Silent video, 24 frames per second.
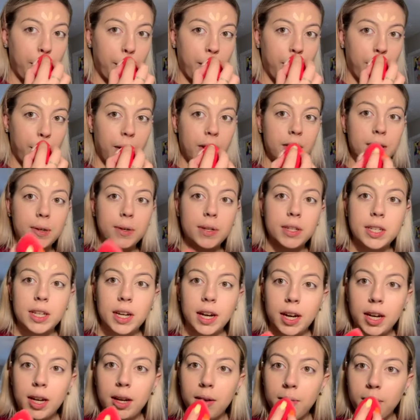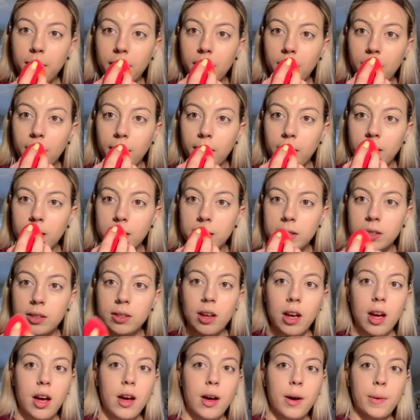I do a tiny bit on this
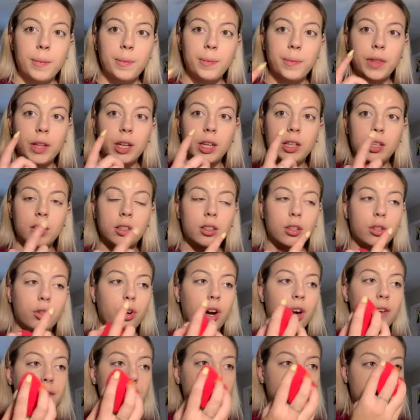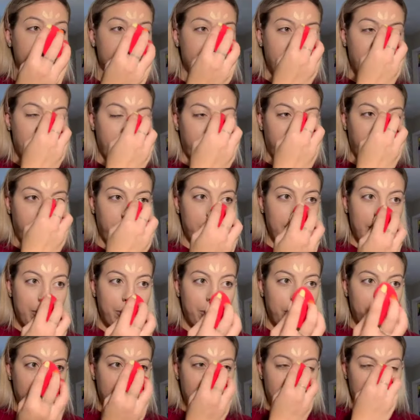like crevice in my lip,
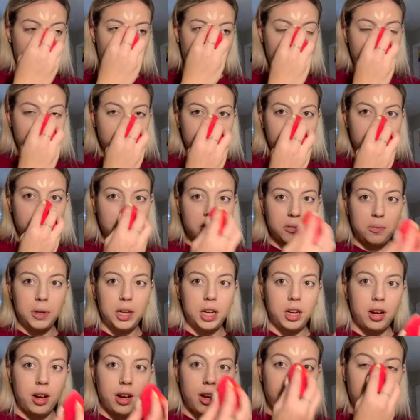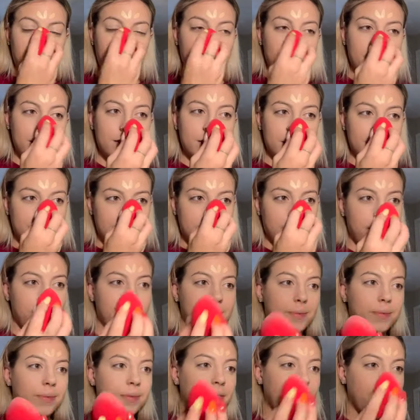just because
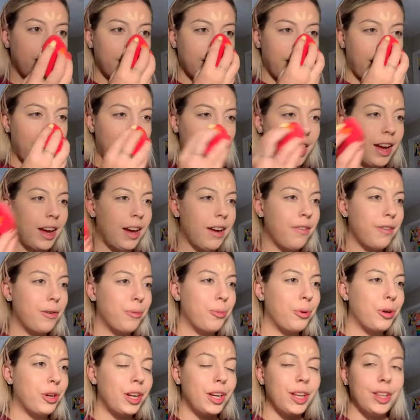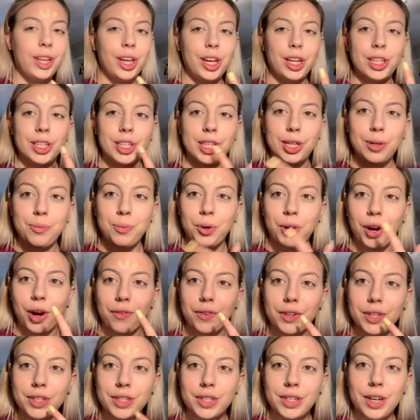I have a pretty like deep
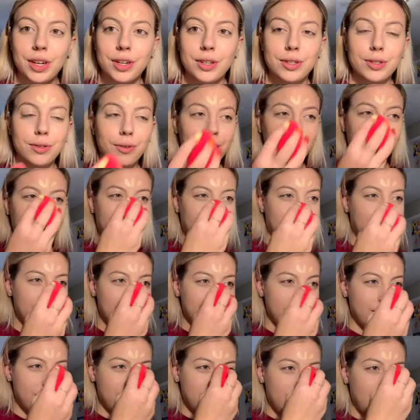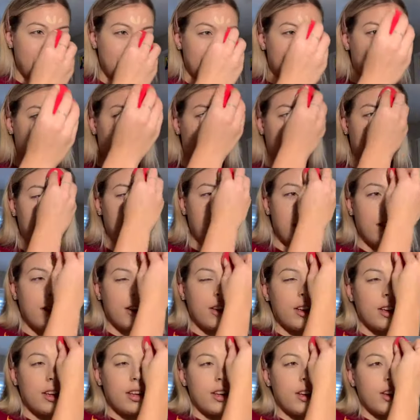crevice there, so I like it to stand out.
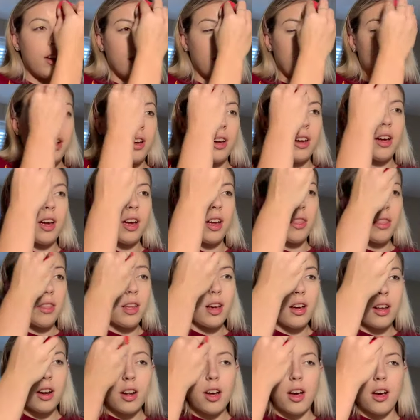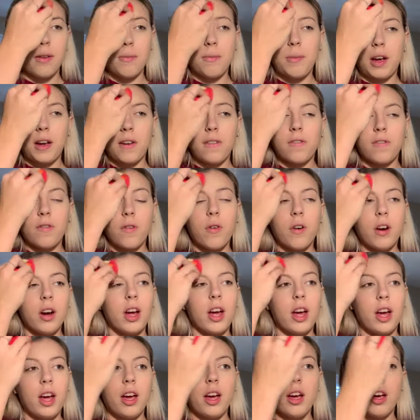And then on my
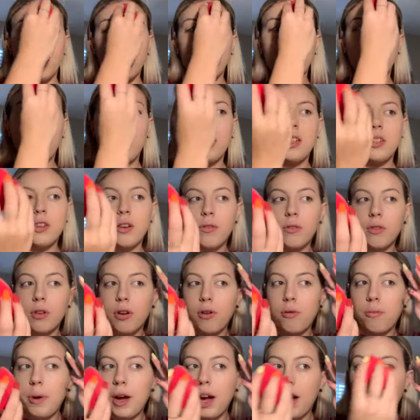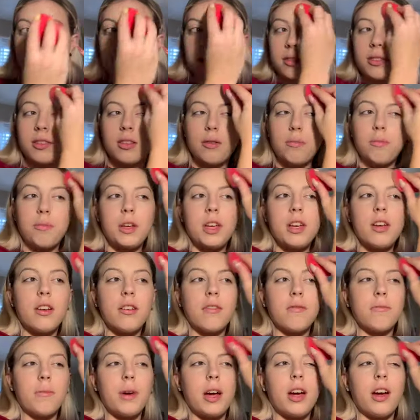forehead, I don't go past the peak
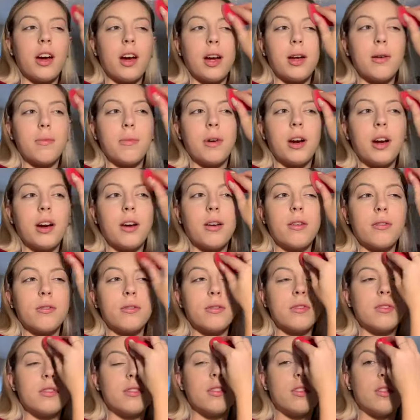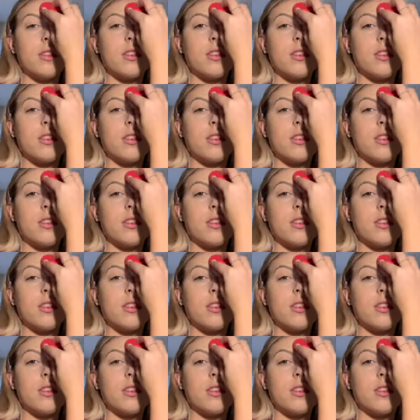of my eyebrows.